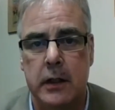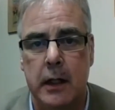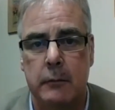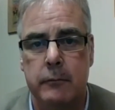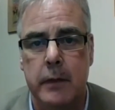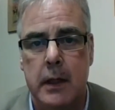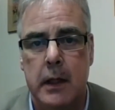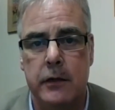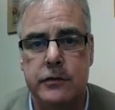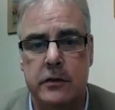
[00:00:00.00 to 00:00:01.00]

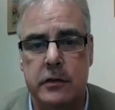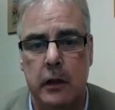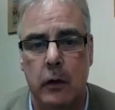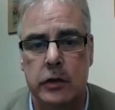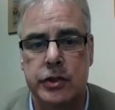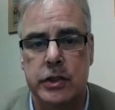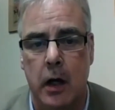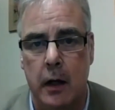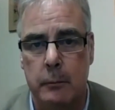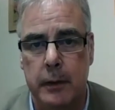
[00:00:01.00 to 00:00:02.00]
at 6 o'clock
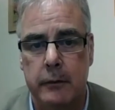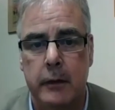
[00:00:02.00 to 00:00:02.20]
sharp.